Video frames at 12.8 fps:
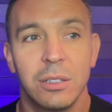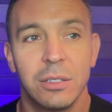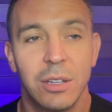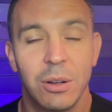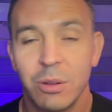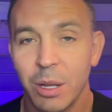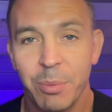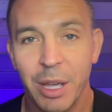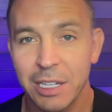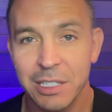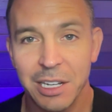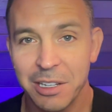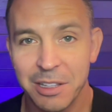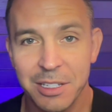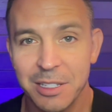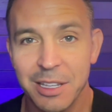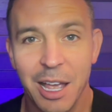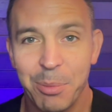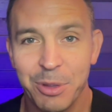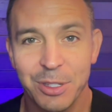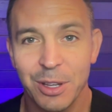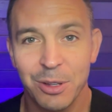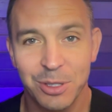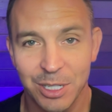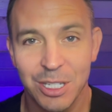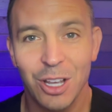Don't come back to any of these
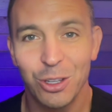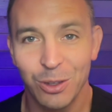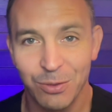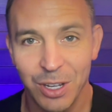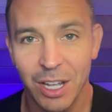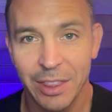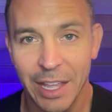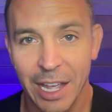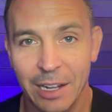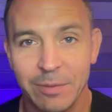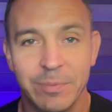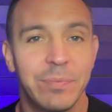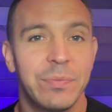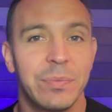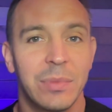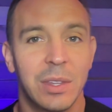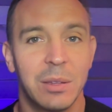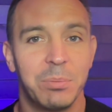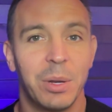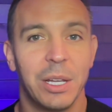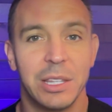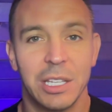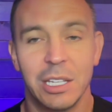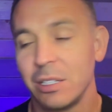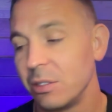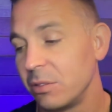episodes until you've done that. But
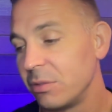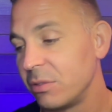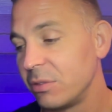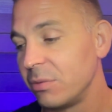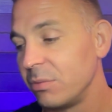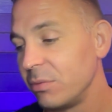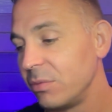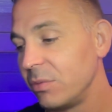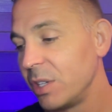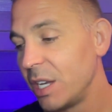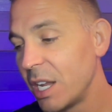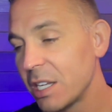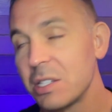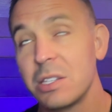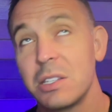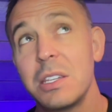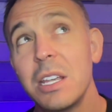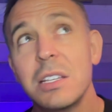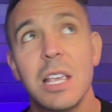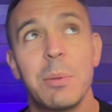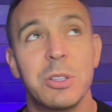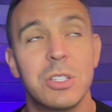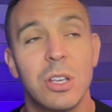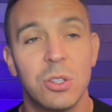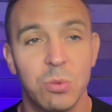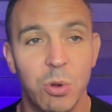then the next 6
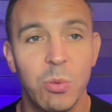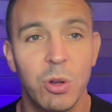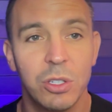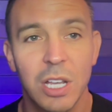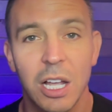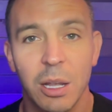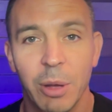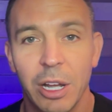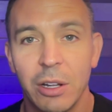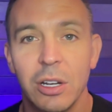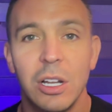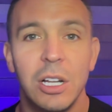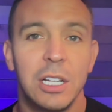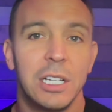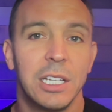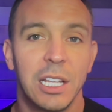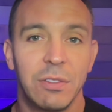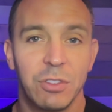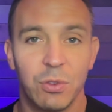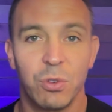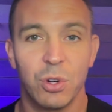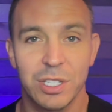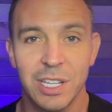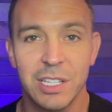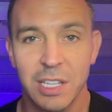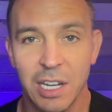episodes, we will talk about if divorce
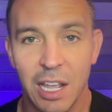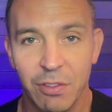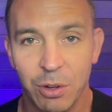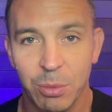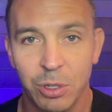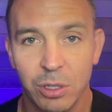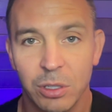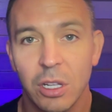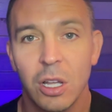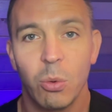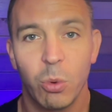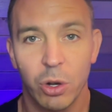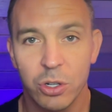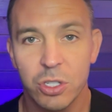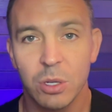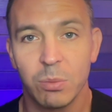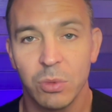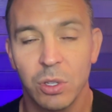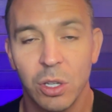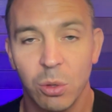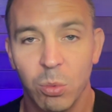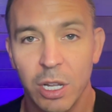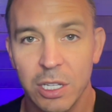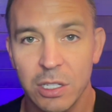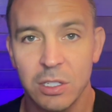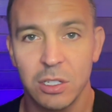is inevitable, what are some good
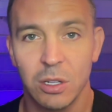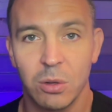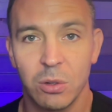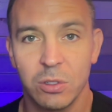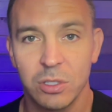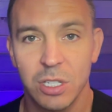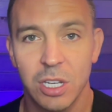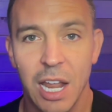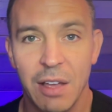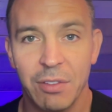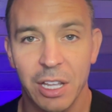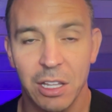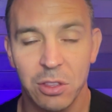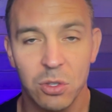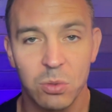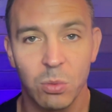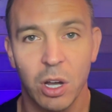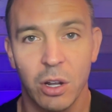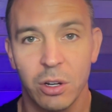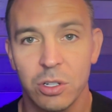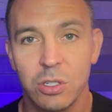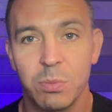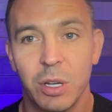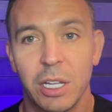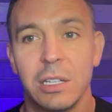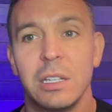ways to navigate those waters.
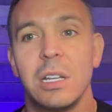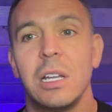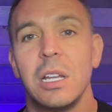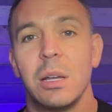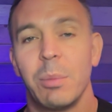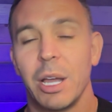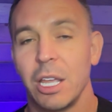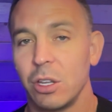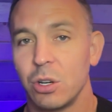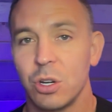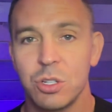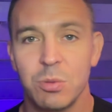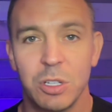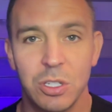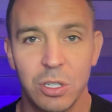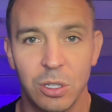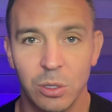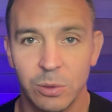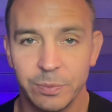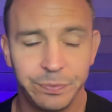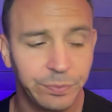But my encouragement to you,